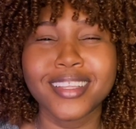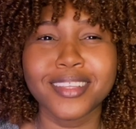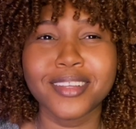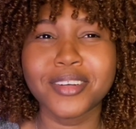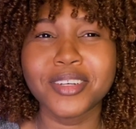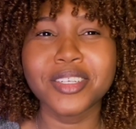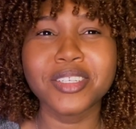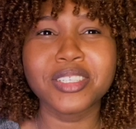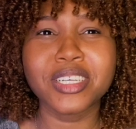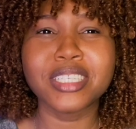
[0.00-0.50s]
They're
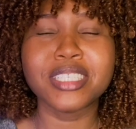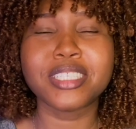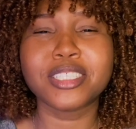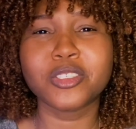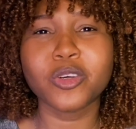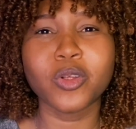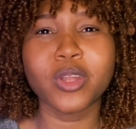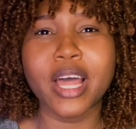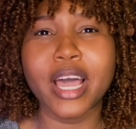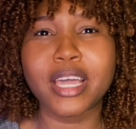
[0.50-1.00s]
going to say this is
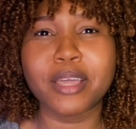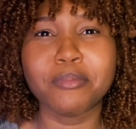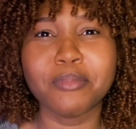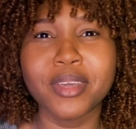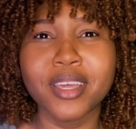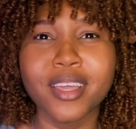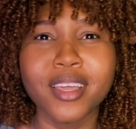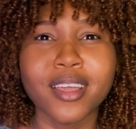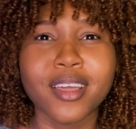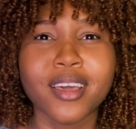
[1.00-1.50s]
not like
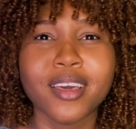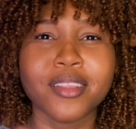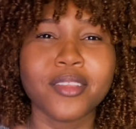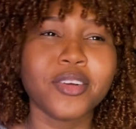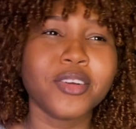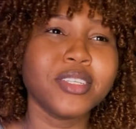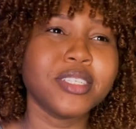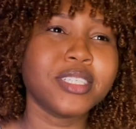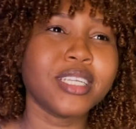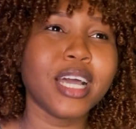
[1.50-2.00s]
me.
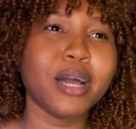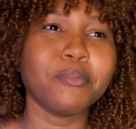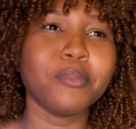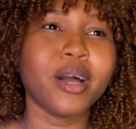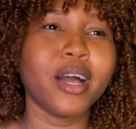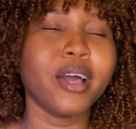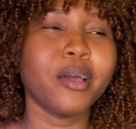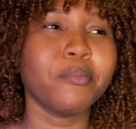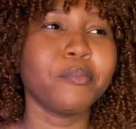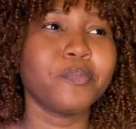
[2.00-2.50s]
They're going to say
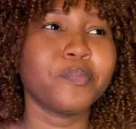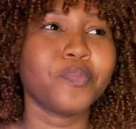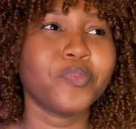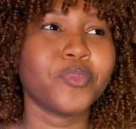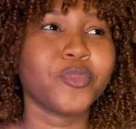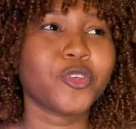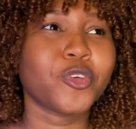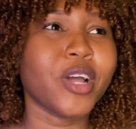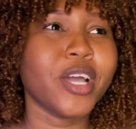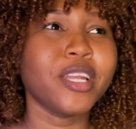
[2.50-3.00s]
I'm
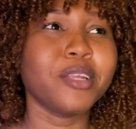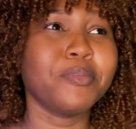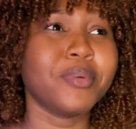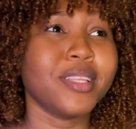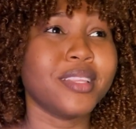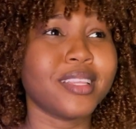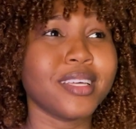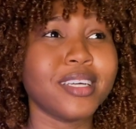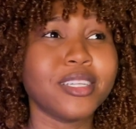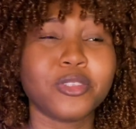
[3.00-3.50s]
trying to
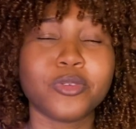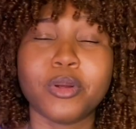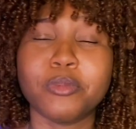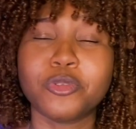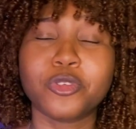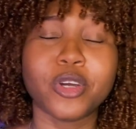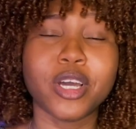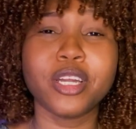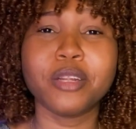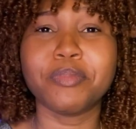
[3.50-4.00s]
be this or I'm
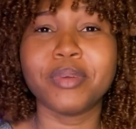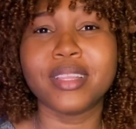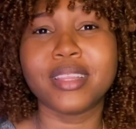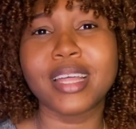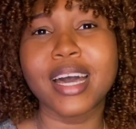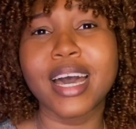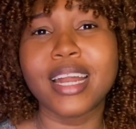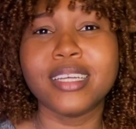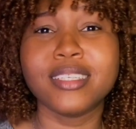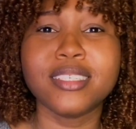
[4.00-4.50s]
trying to be that,